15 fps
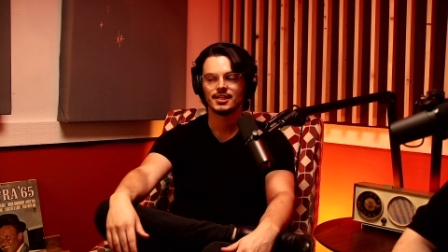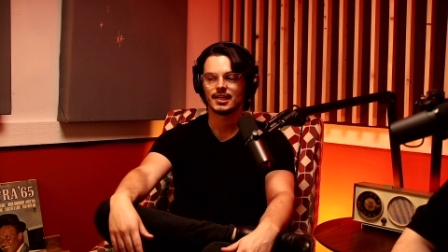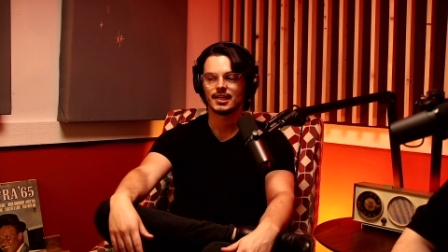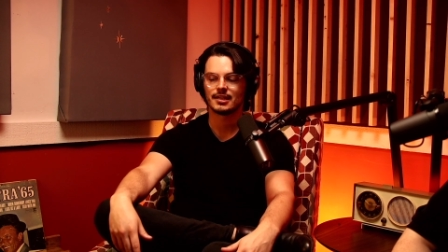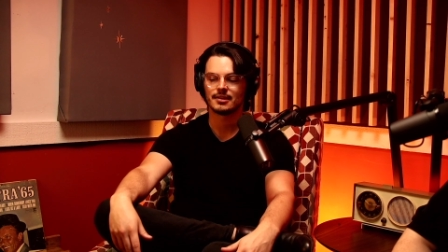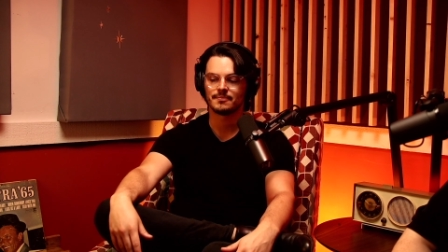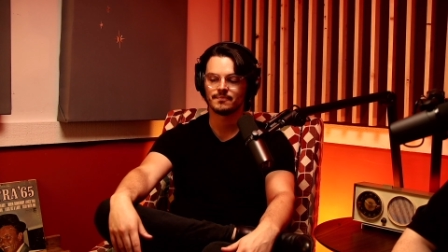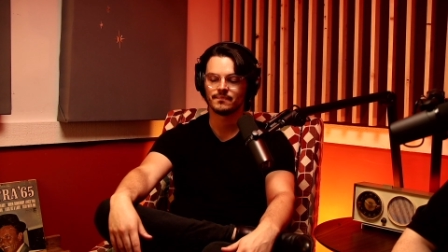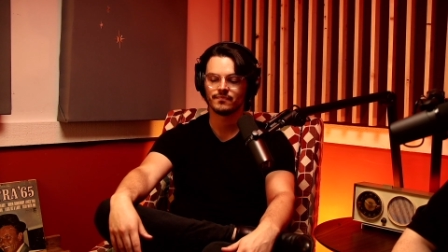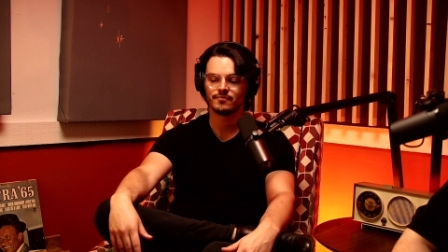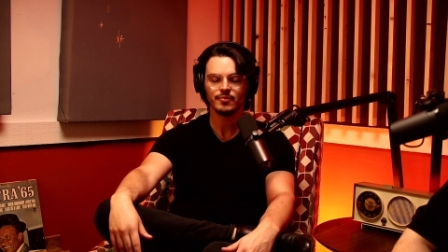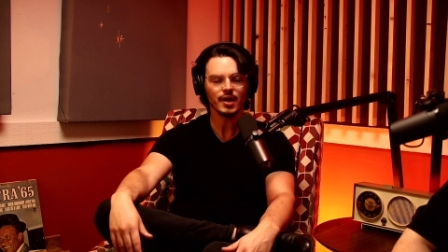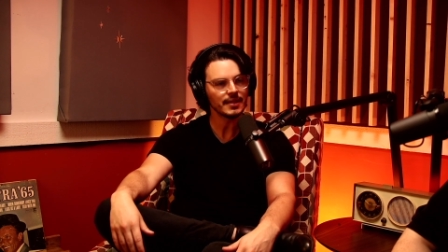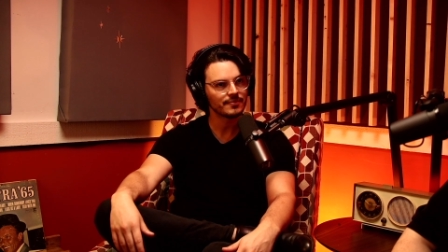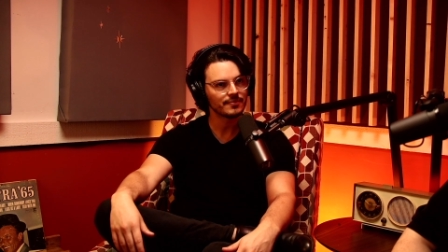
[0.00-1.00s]

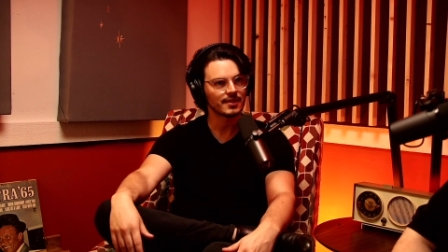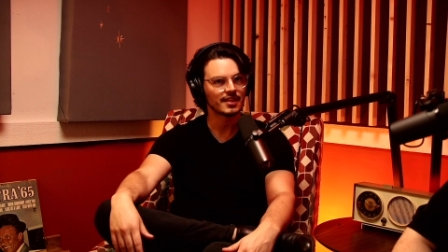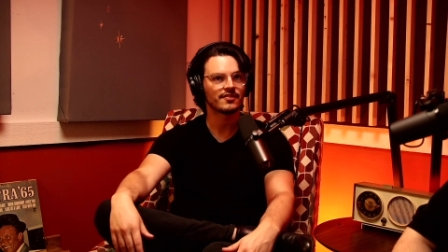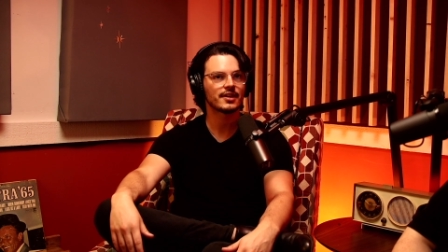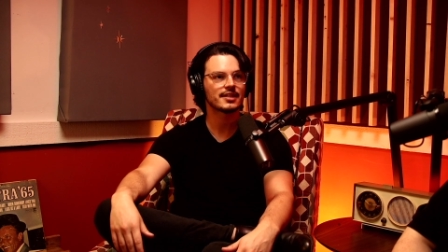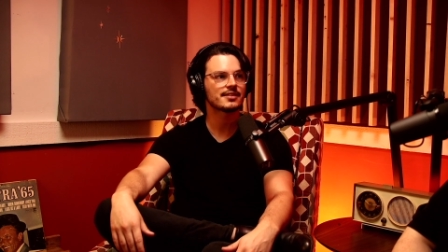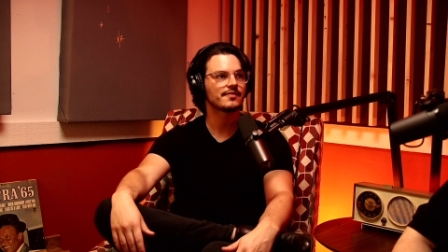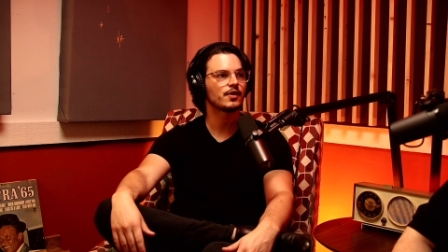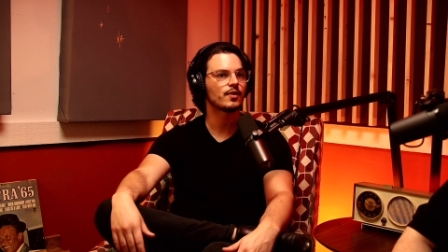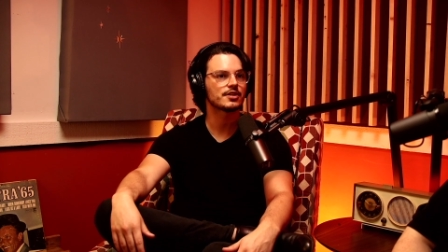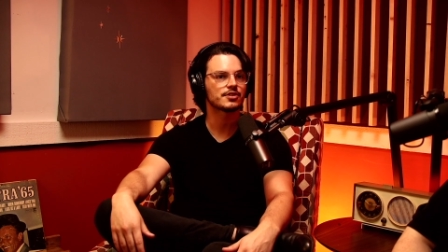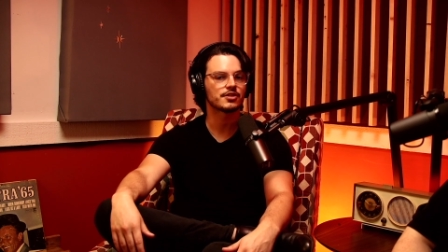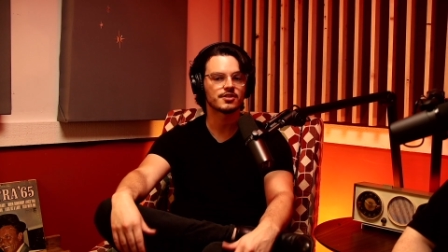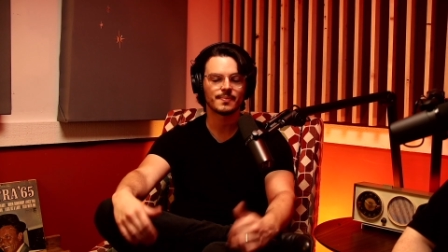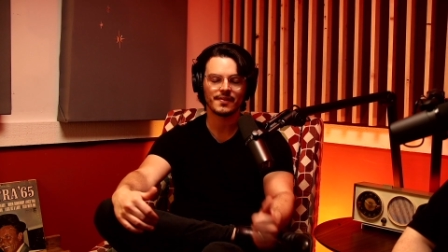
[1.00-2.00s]
But if you guys have any
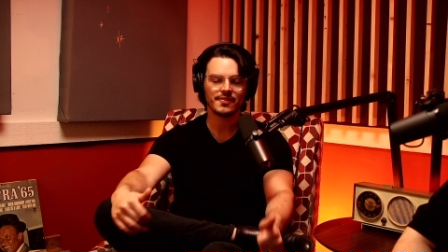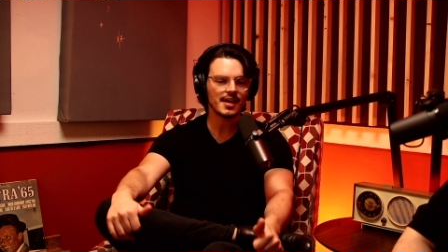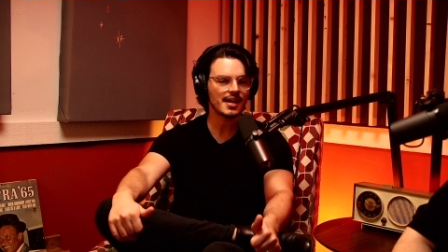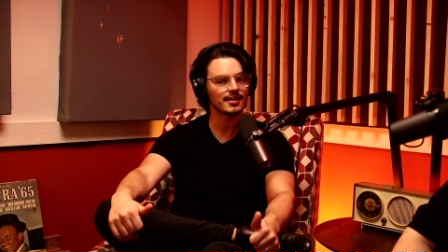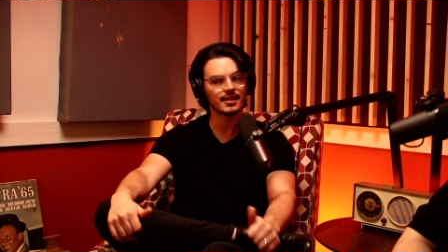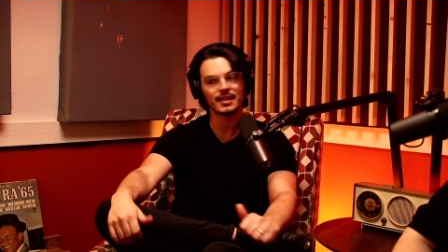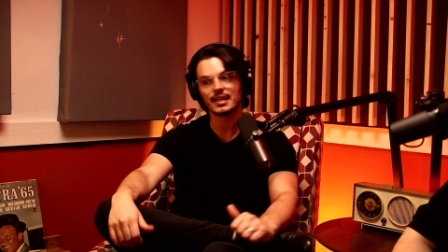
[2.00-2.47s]
questions about that,